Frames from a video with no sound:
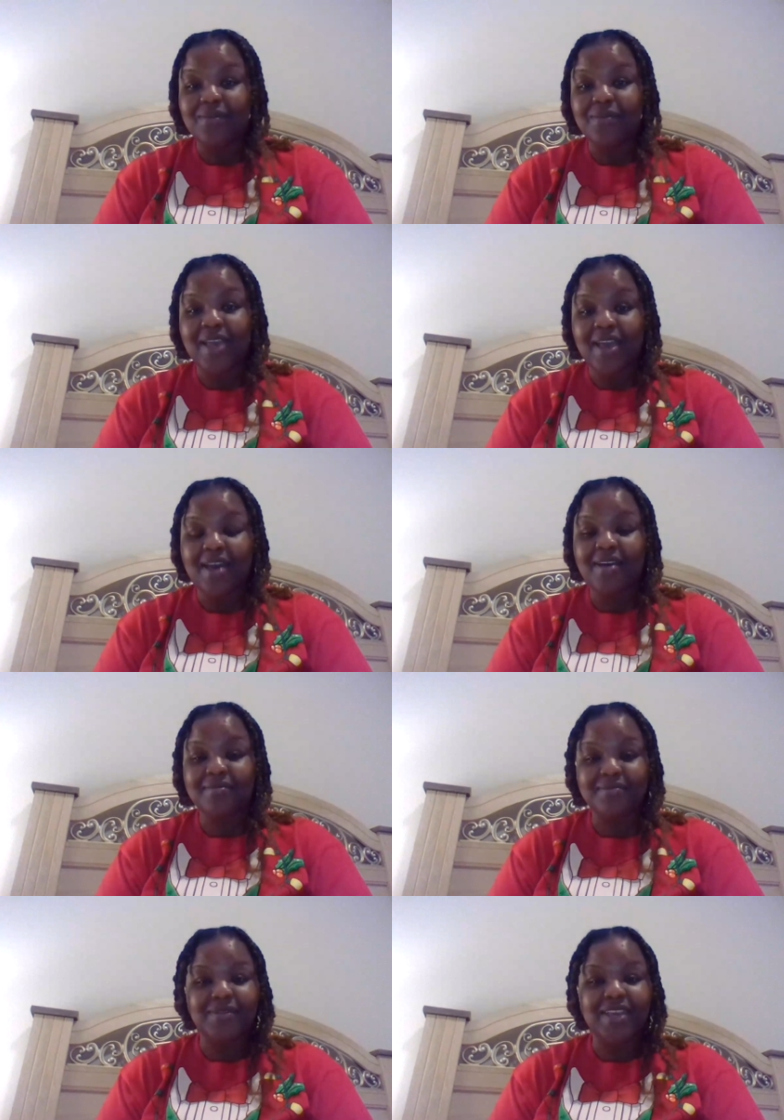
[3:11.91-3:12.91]
We
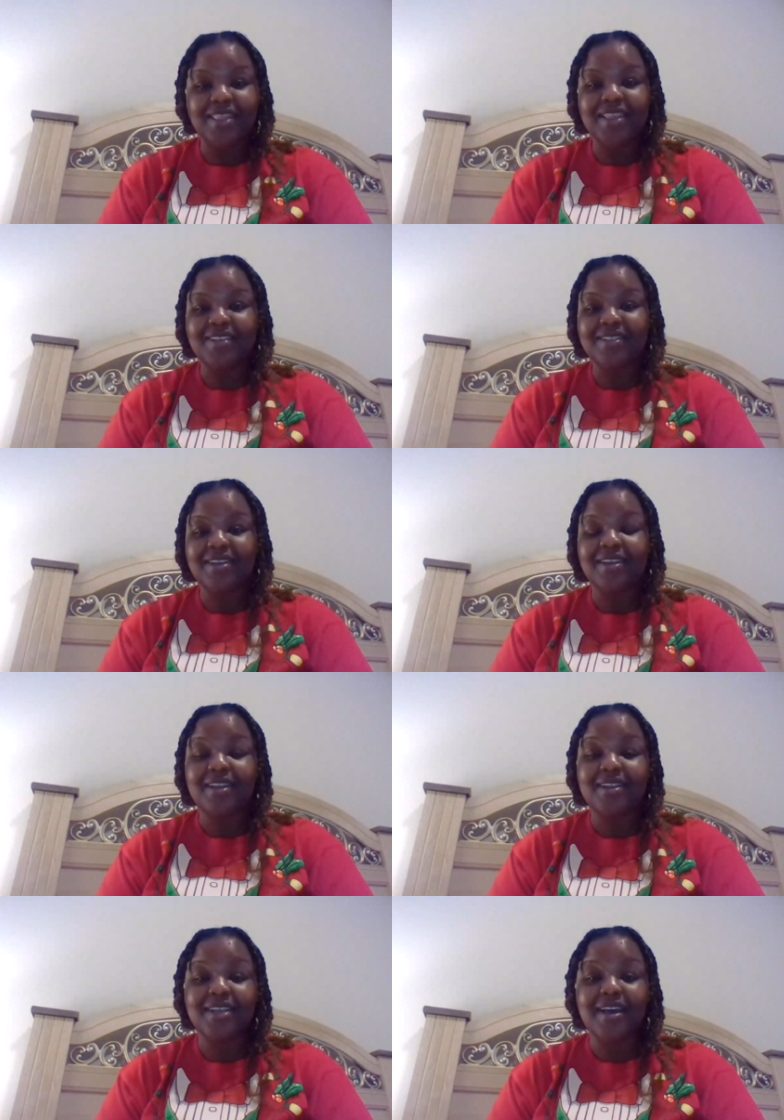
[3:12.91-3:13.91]
get things done
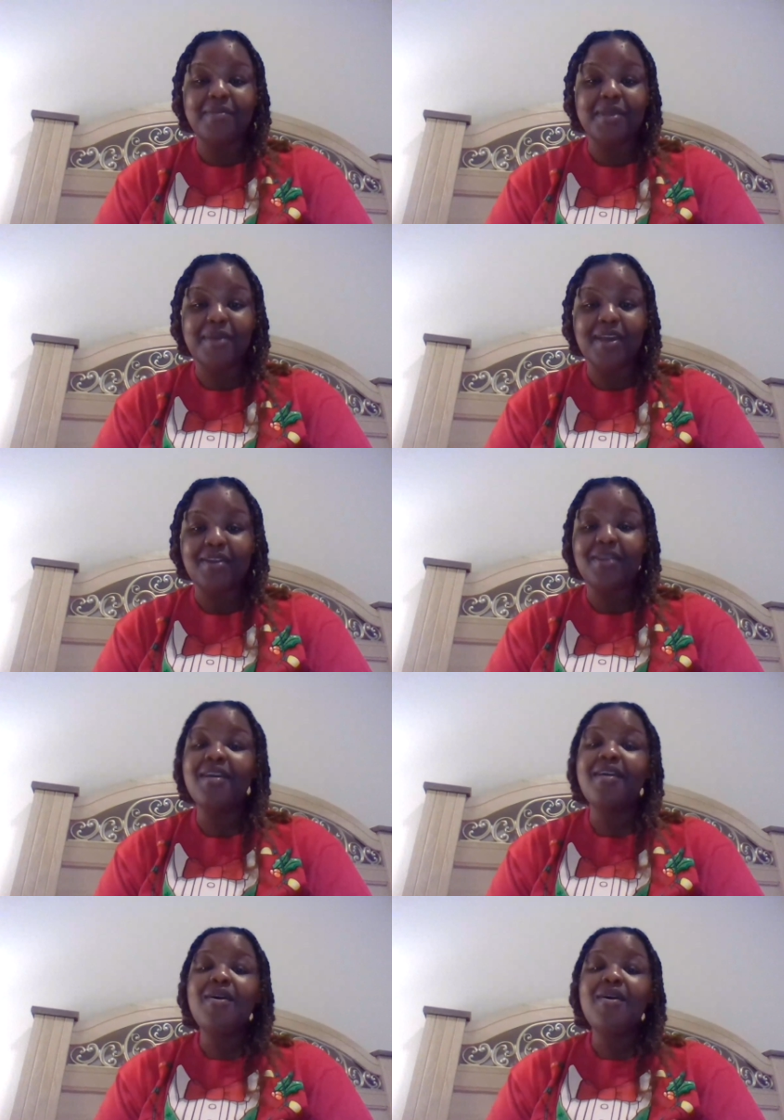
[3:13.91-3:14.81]
in a timely manner.